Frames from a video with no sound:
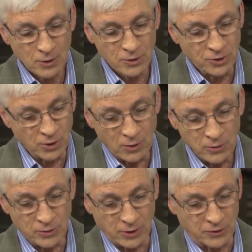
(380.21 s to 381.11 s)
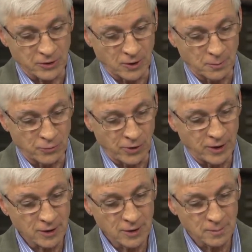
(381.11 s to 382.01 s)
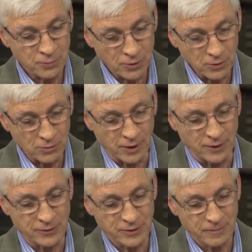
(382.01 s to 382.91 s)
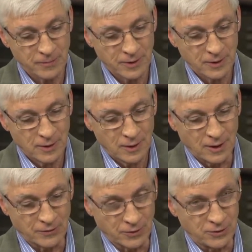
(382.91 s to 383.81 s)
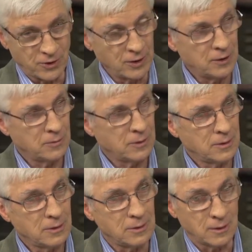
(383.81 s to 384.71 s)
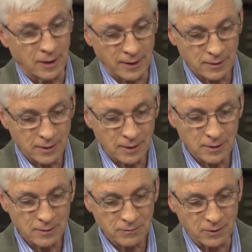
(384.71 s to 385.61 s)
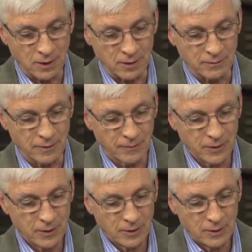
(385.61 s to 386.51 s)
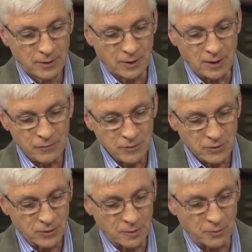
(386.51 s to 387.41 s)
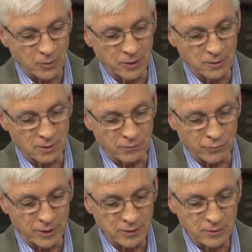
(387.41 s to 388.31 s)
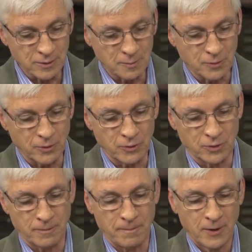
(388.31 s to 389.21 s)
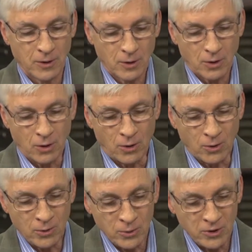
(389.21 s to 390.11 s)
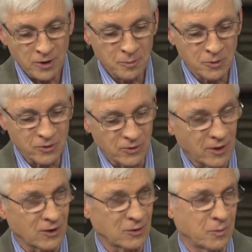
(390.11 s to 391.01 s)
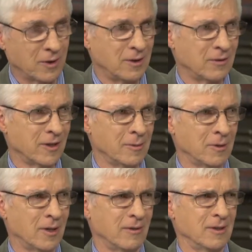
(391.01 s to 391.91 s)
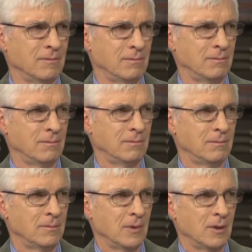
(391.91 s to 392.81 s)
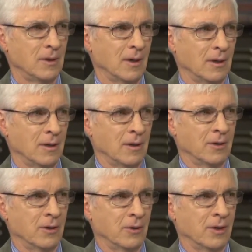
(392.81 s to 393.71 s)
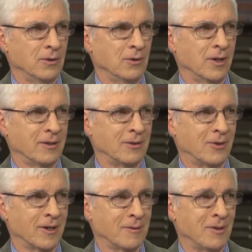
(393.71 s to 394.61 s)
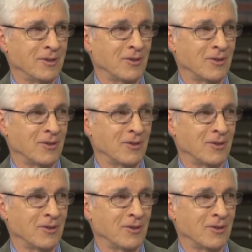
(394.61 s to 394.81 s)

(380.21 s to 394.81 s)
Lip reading: shows us how prayer can progress as a genuine dialogue of love, even to the point of rendering the person wholly possessed by the divine beloved. I know that you like to talk about